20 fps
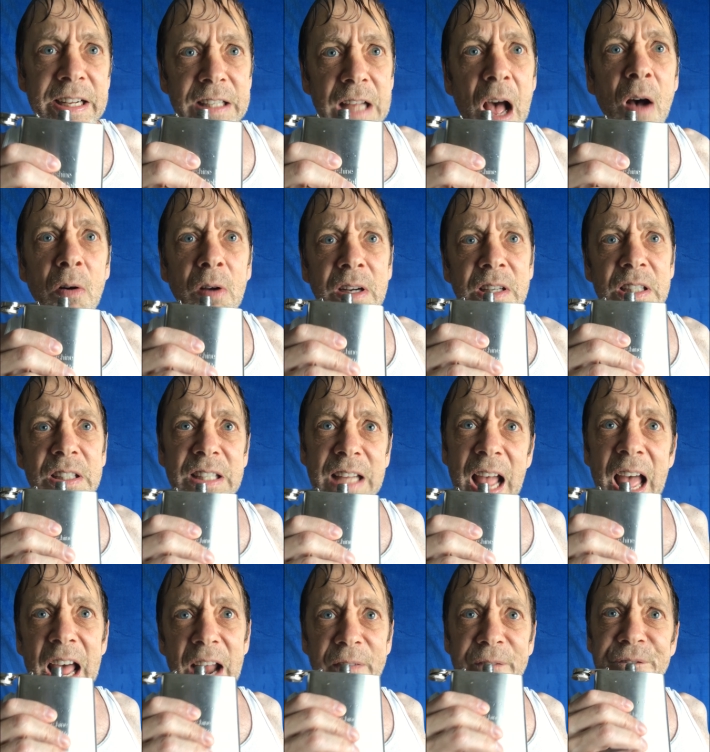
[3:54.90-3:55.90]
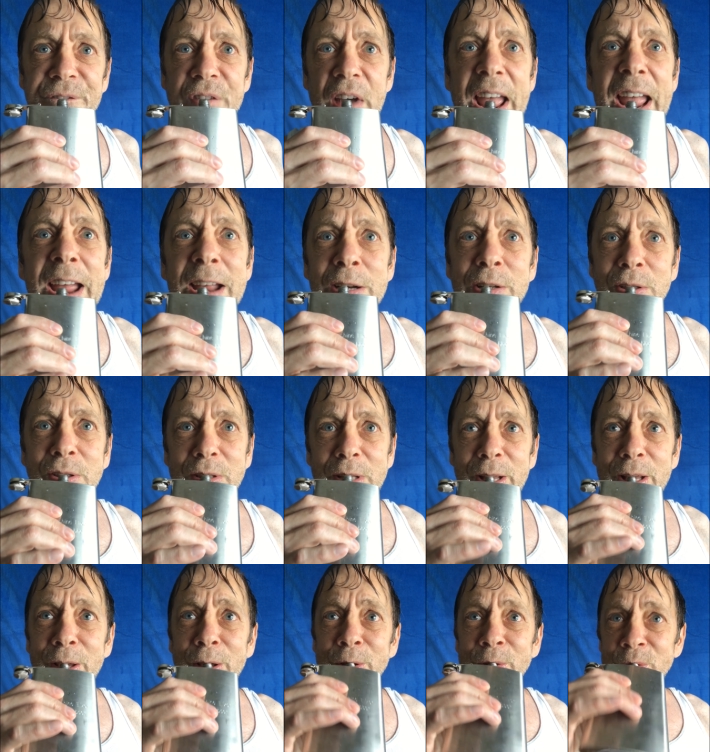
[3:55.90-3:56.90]
It's all just kind of
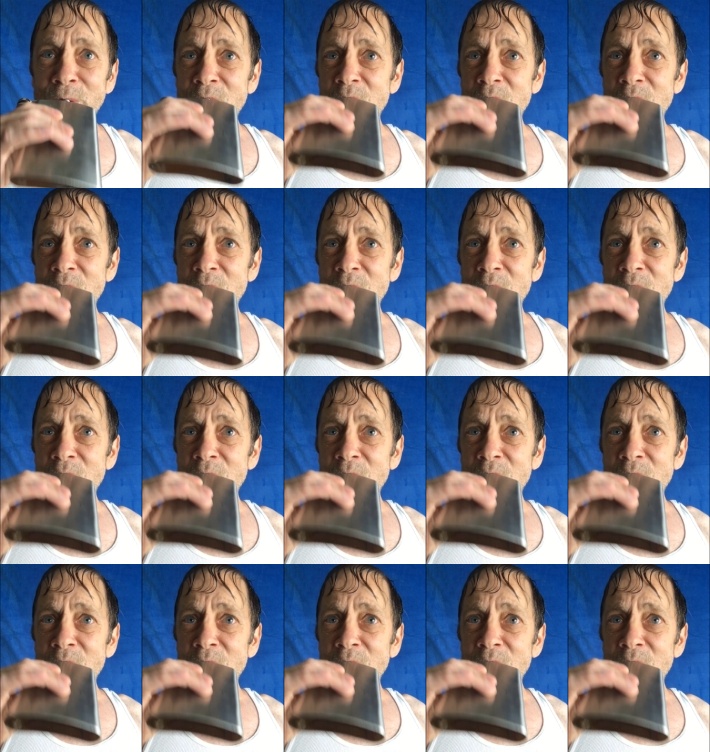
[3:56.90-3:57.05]
fantasy